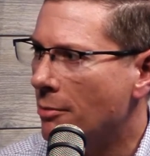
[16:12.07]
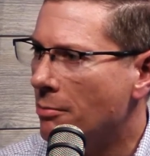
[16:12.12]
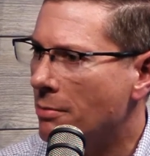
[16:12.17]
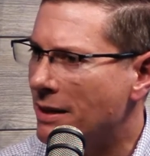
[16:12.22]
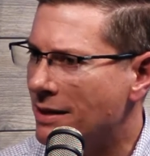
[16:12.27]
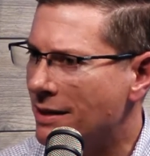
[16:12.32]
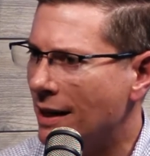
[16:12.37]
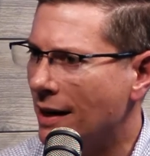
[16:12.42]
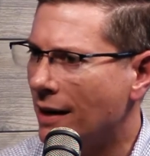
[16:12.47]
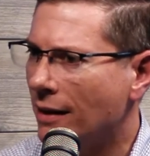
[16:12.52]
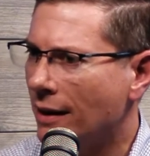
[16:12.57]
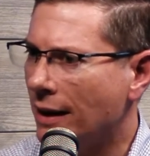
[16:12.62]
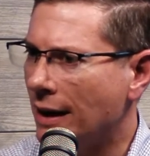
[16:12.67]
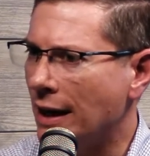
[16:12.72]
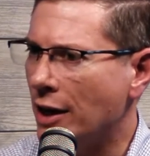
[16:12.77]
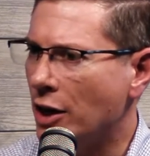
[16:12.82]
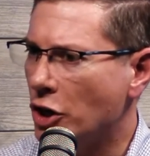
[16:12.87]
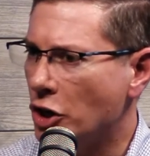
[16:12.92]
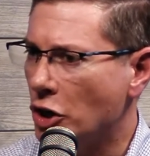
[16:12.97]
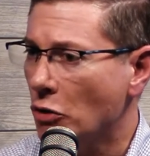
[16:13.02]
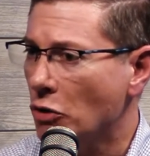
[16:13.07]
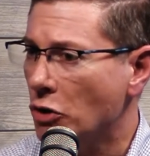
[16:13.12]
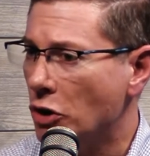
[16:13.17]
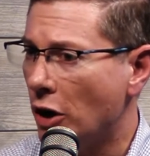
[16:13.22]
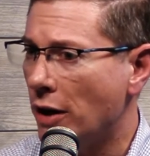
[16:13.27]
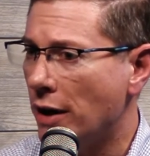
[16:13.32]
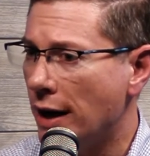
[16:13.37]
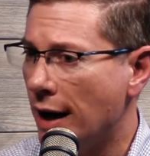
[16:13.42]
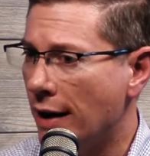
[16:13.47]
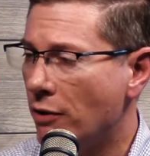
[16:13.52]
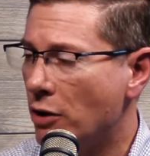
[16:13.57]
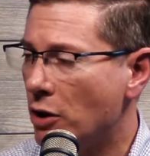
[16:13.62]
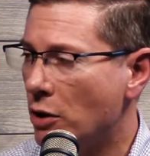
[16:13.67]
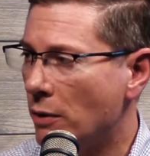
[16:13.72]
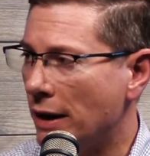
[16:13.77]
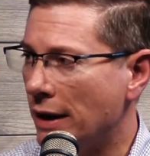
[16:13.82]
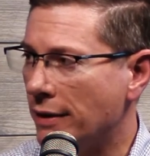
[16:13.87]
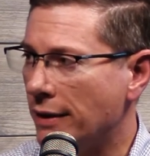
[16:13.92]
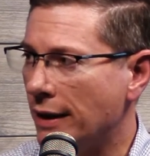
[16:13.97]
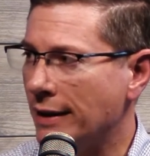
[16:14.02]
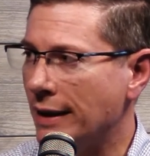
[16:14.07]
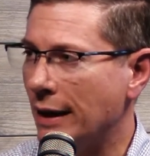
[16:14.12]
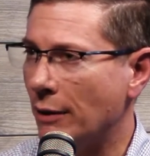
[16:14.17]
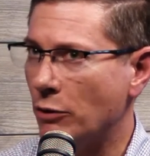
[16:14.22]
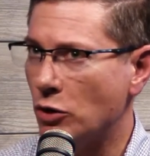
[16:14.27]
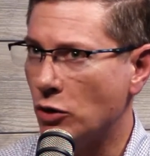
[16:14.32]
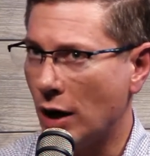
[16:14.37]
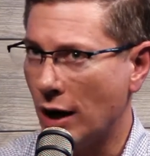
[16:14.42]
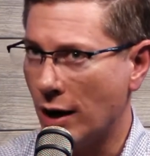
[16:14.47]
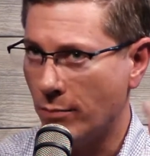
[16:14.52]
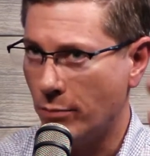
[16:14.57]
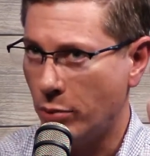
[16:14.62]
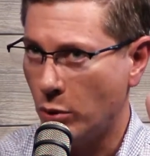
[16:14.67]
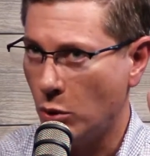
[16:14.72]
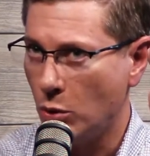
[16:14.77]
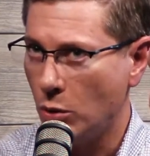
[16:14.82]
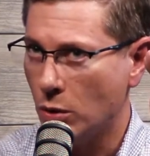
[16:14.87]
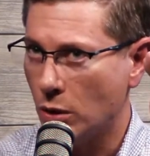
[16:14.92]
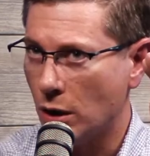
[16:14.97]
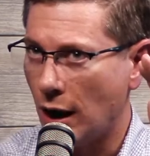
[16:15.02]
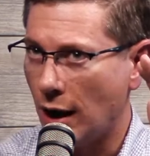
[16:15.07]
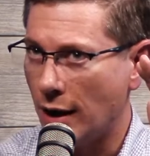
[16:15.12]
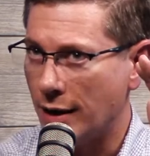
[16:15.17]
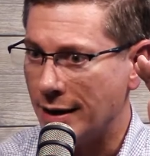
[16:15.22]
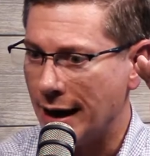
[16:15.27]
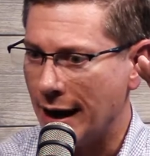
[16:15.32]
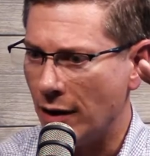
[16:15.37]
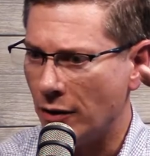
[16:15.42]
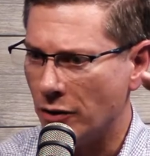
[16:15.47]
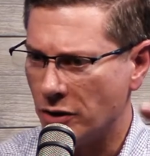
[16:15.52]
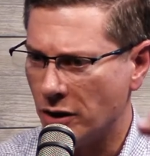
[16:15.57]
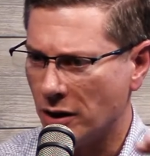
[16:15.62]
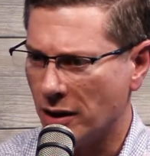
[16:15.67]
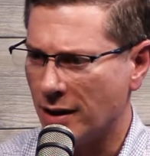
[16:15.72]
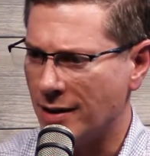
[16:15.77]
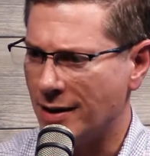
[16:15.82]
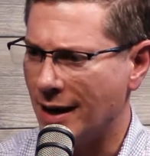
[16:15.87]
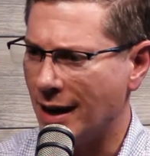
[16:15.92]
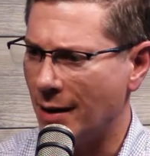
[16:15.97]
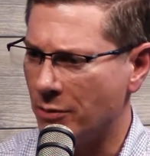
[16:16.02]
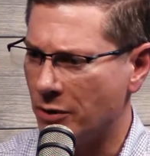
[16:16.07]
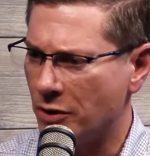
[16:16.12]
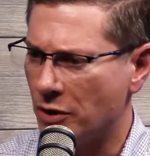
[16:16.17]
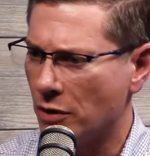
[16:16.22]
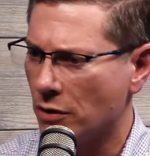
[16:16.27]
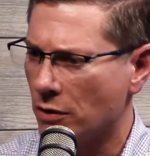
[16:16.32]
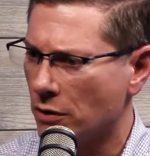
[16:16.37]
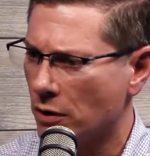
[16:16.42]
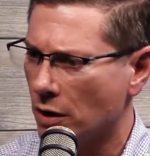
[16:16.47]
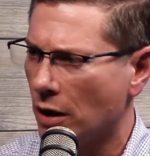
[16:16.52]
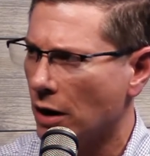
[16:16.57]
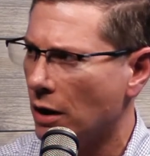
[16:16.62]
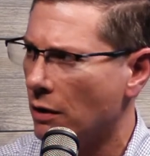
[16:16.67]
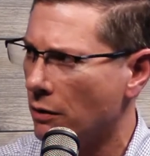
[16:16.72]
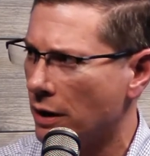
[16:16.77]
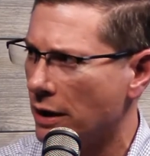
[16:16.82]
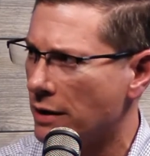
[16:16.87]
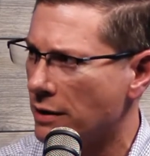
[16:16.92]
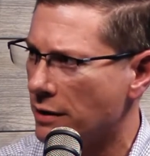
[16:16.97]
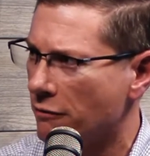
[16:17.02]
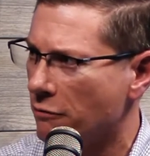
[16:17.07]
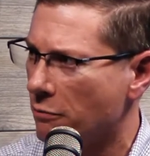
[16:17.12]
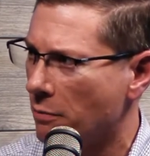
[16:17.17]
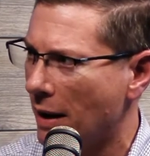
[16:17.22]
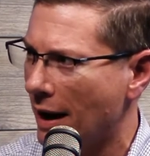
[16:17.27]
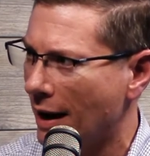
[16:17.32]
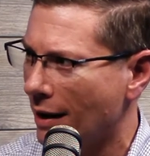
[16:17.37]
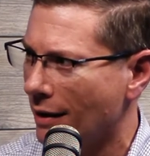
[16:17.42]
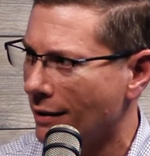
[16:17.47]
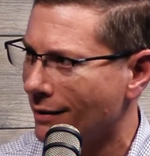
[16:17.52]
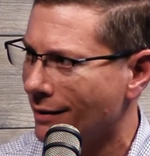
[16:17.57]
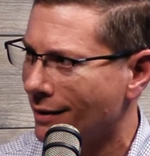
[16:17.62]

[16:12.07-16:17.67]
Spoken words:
But secondly, you should never do anything that would try to pull God down to the depths or the lowness of man.